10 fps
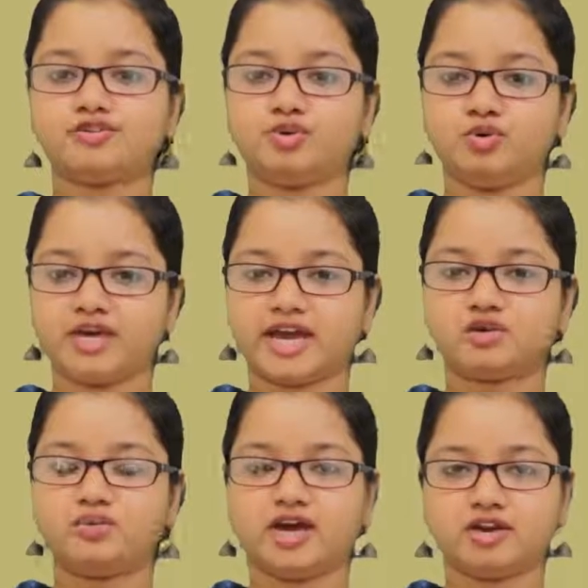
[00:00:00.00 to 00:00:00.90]
to look
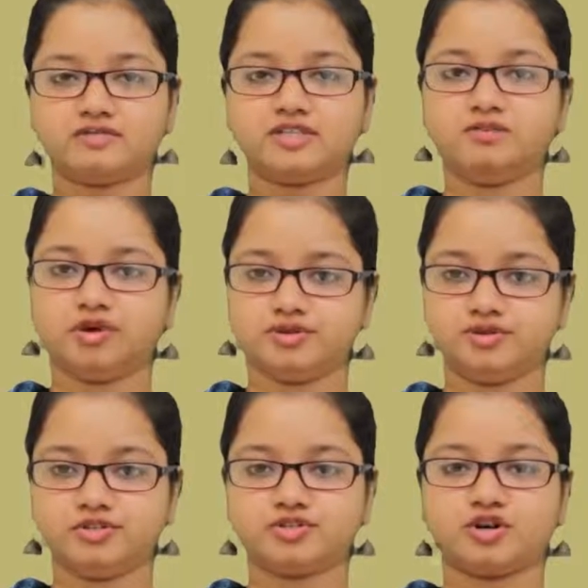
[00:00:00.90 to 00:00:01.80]
at one of the
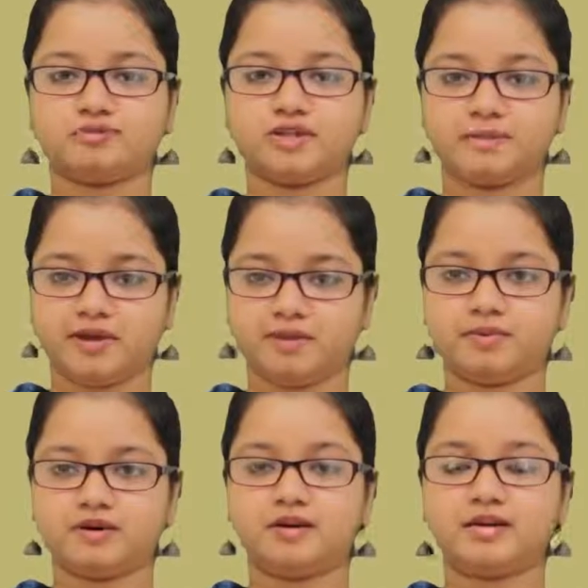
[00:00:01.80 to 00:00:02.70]
modules of the
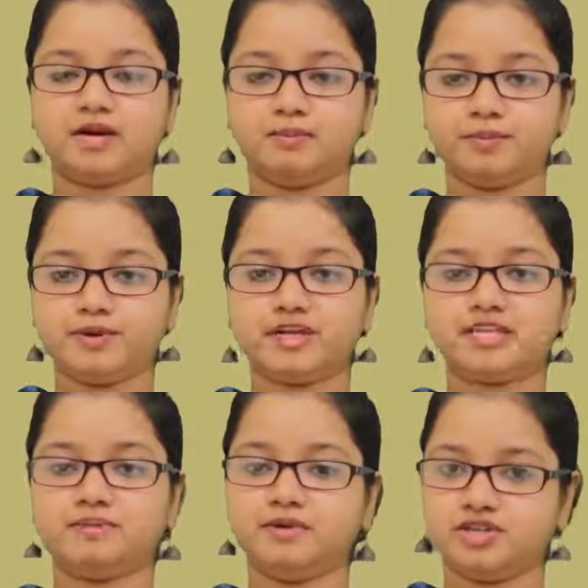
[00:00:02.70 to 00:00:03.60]
paper
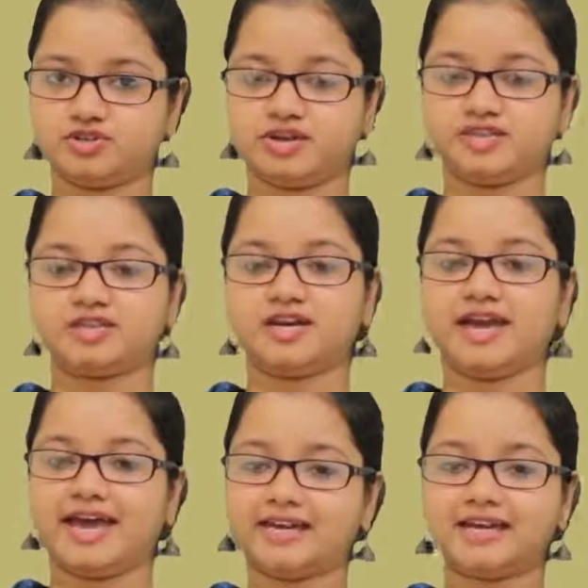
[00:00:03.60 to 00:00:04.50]
Comparative Literature
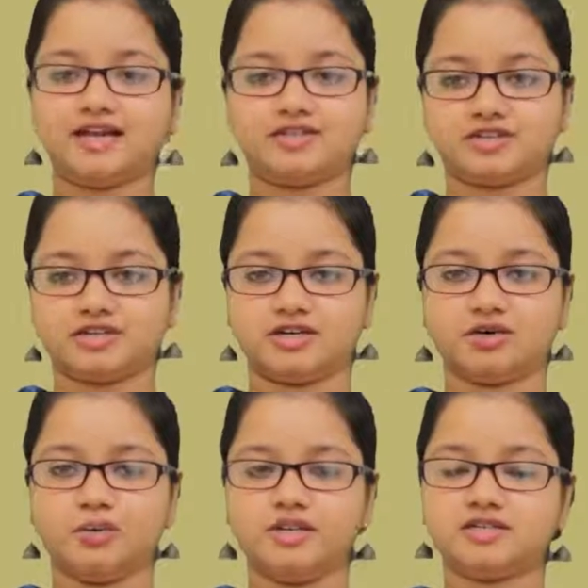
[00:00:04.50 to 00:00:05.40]
and Culture,
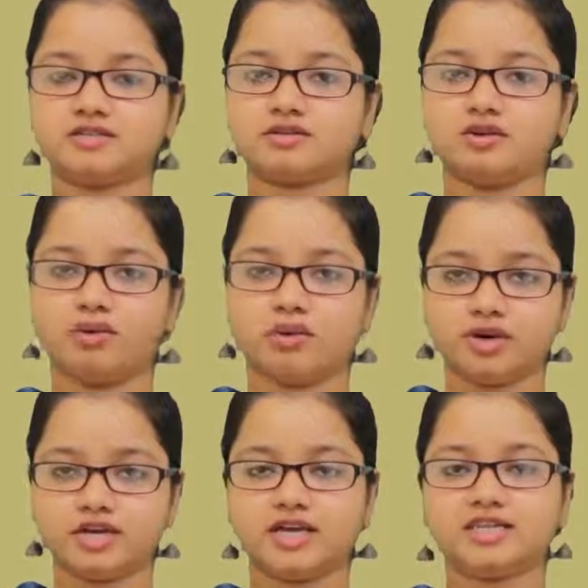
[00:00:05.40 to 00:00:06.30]
which is
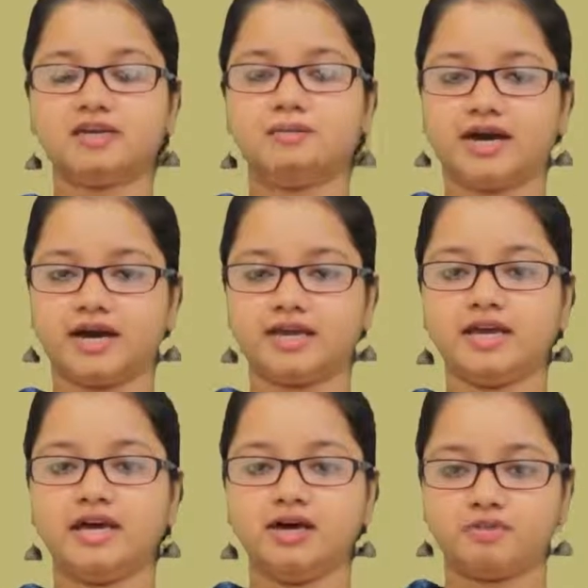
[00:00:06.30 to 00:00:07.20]
coordinated by
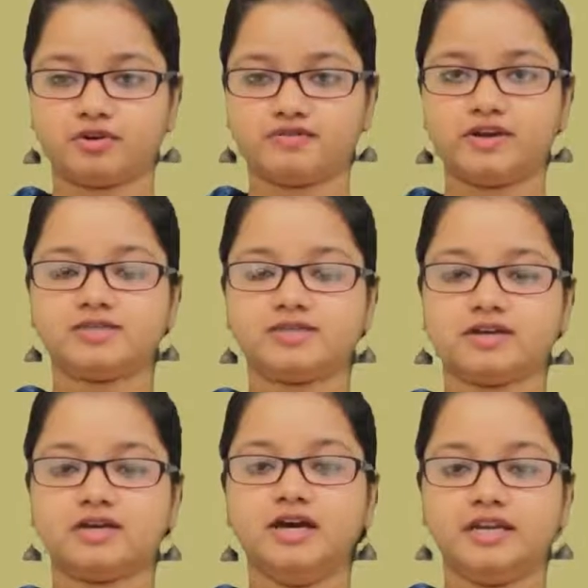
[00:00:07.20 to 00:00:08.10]

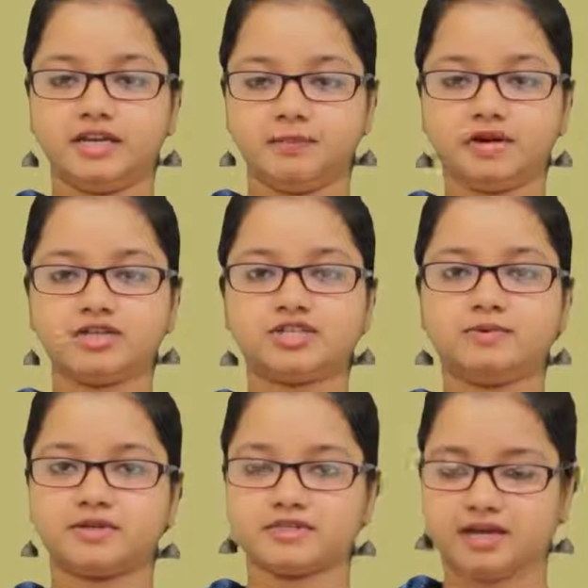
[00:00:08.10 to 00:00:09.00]
Professor Debarshi
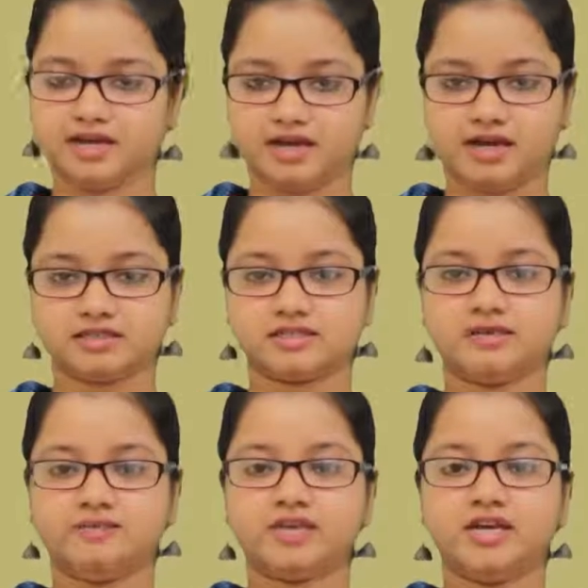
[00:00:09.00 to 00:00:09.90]
Prasad Nath.
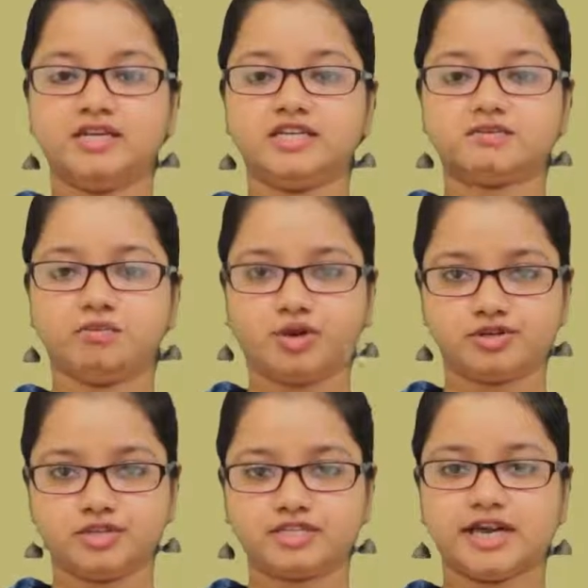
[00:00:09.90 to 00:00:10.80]
This
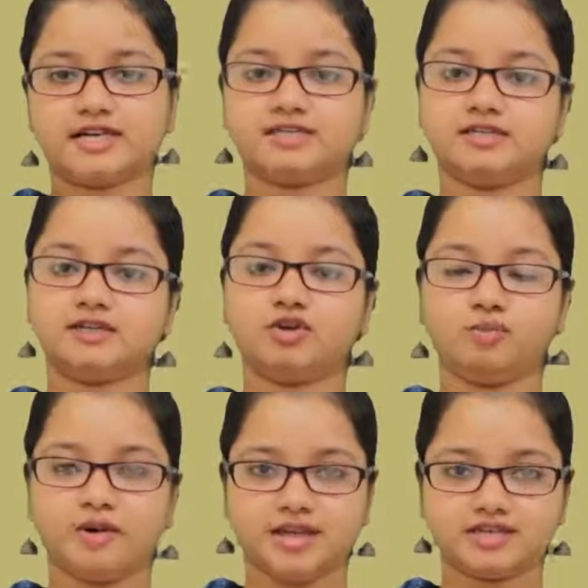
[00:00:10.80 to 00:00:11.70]
module title
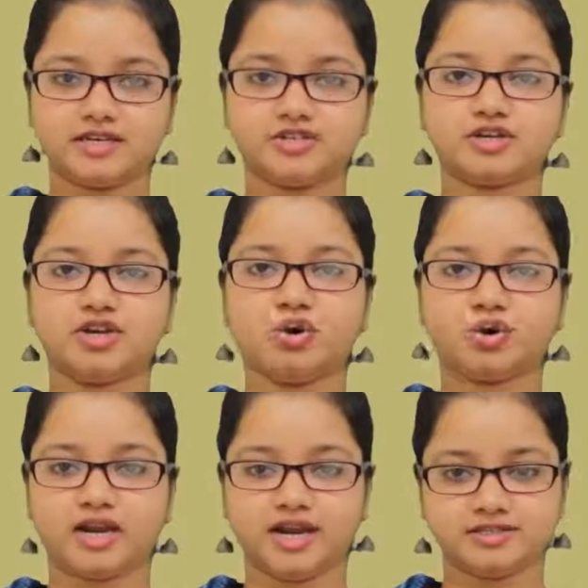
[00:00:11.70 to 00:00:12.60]
Globalization
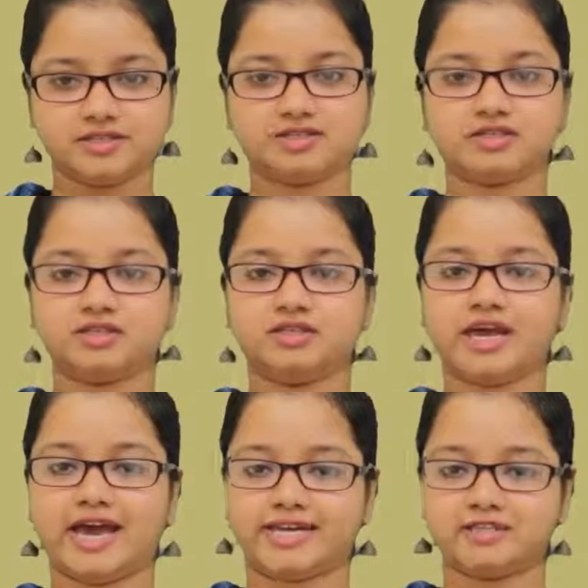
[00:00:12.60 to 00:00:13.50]
Localization
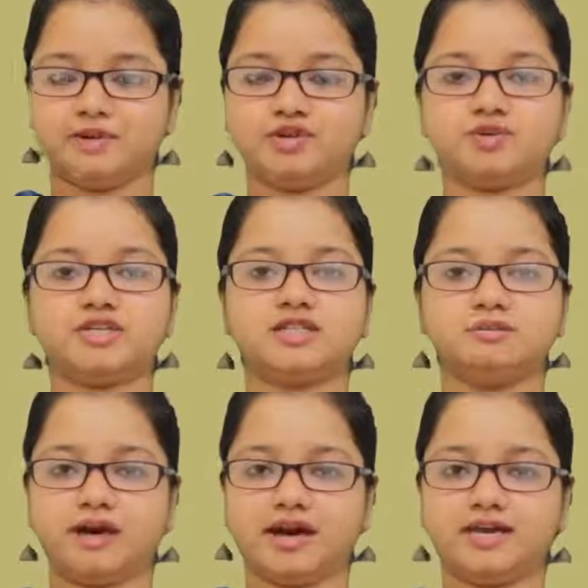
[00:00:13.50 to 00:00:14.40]
has been
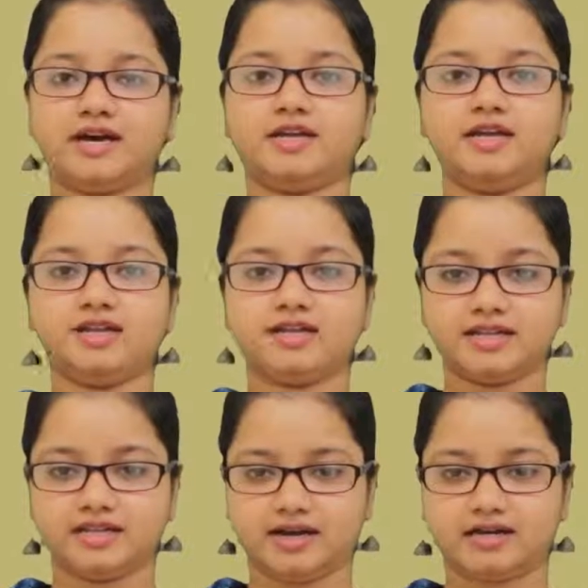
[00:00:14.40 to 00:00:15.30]
written by
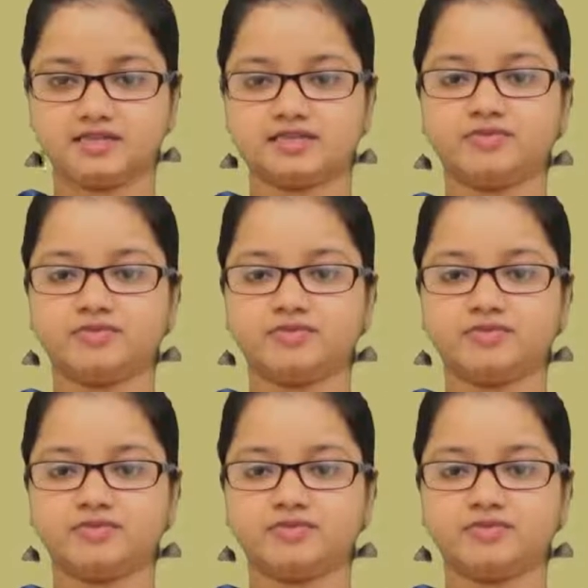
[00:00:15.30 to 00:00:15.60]
Anindita Das,